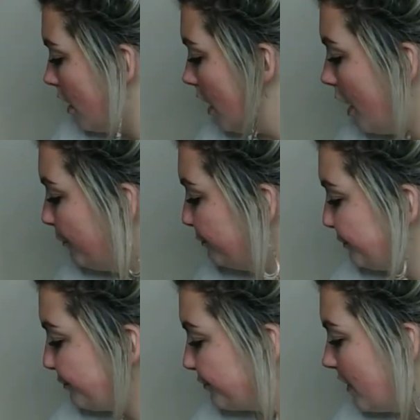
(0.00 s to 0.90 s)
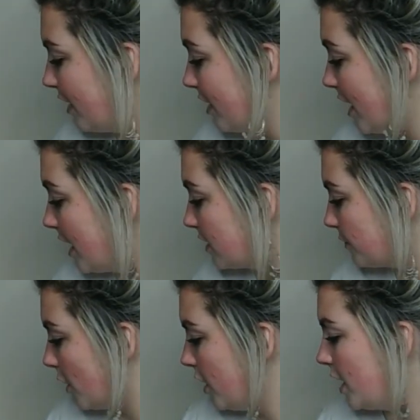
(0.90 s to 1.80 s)
The next
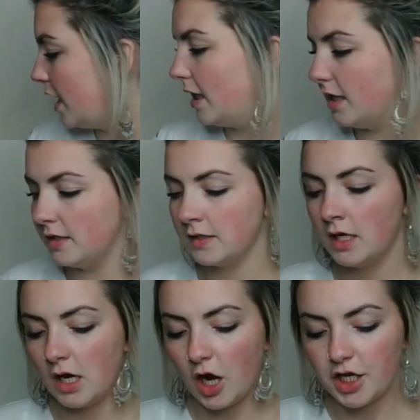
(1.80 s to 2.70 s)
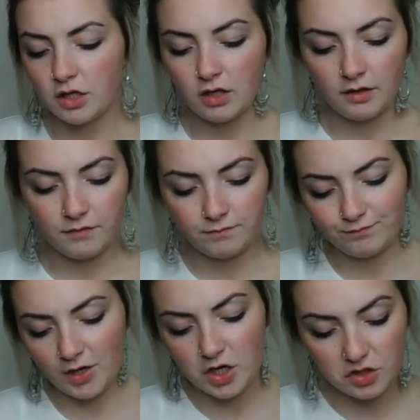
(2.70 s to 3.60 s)
one is I
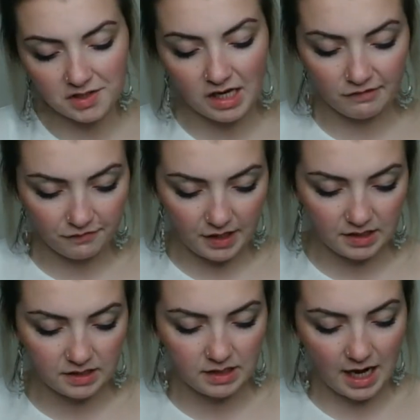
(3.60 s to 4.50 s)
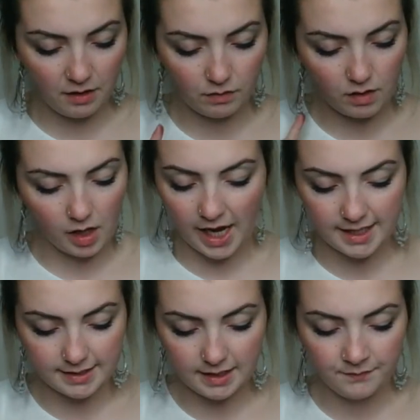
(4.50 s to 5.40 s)
used to love this. Now I
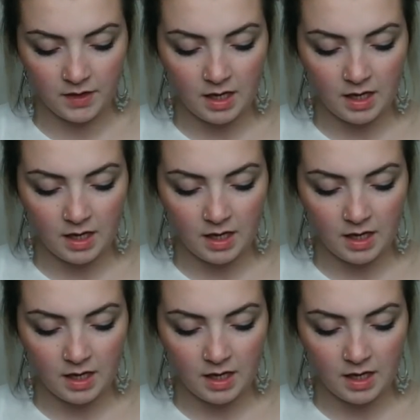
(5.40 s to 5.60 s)
hate it.